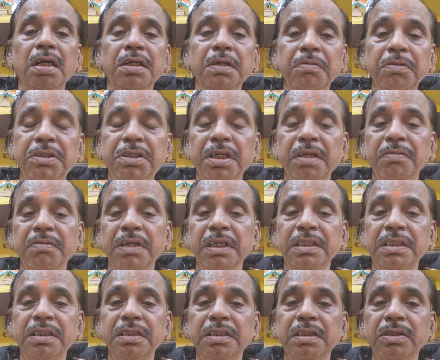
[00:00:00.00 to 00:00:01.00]
division
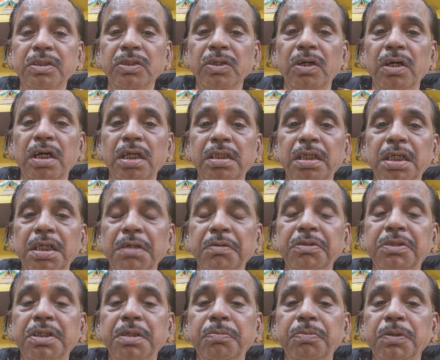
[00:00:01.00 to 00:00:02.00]
wise, so the
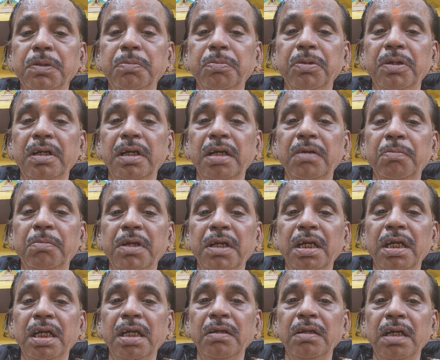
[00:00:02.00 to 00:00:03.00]
division people
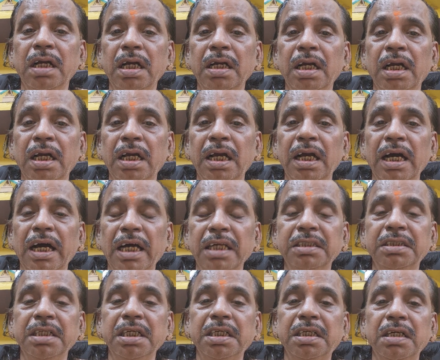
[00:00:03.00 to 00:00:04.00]
may
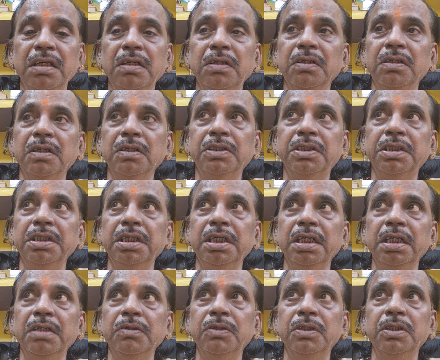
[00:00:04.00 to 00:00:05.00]
urgently look,
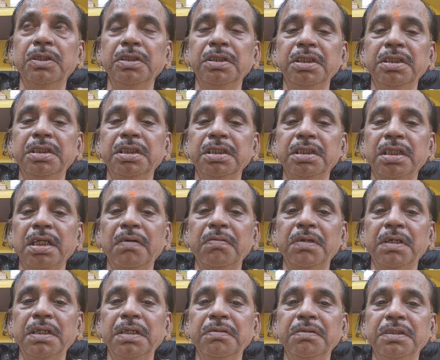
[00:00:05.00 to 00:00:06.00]
see, oh, this is
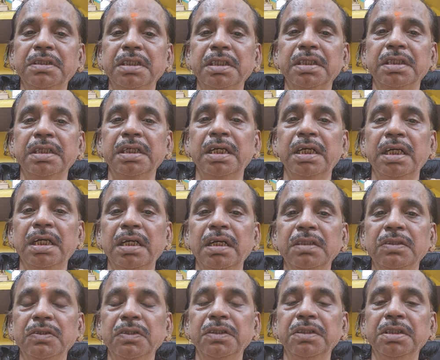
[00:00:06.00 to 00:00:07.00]
our division,
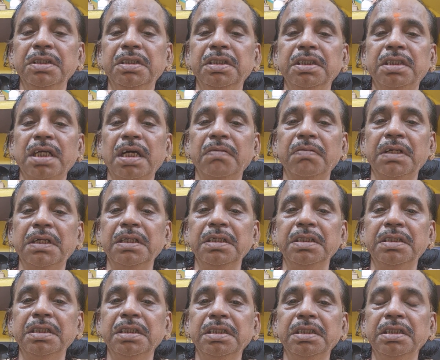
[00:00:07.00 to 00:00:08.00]
so this is our
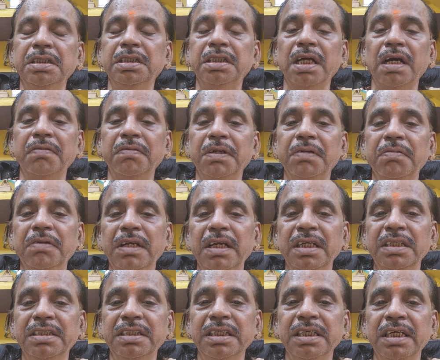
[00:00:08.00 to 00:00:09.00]
district, this is our
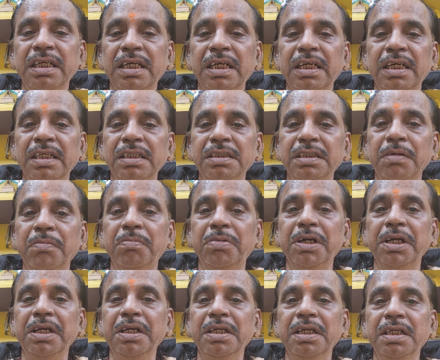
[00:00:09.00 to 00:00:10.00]
village,
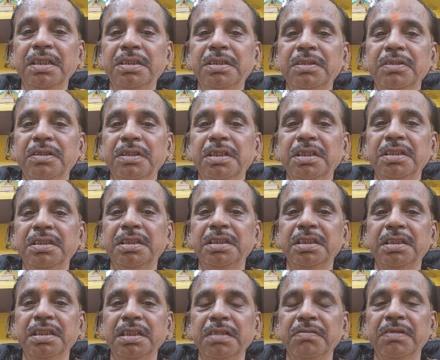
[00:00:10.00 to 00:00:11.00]
somebody's notice
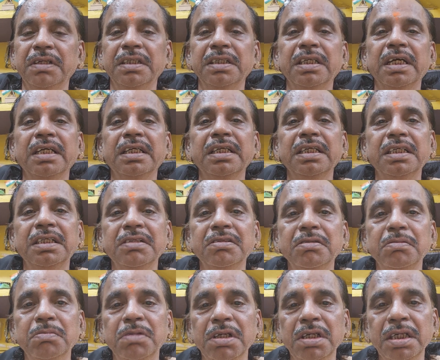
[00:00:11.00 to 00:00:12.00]
is given, then it
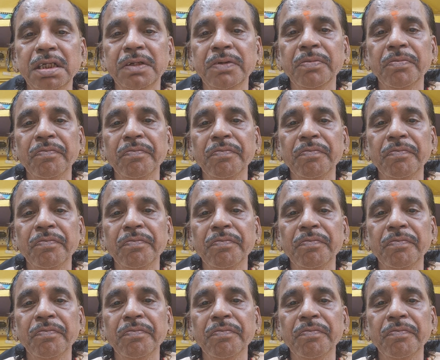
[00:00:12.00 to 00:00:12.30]
will be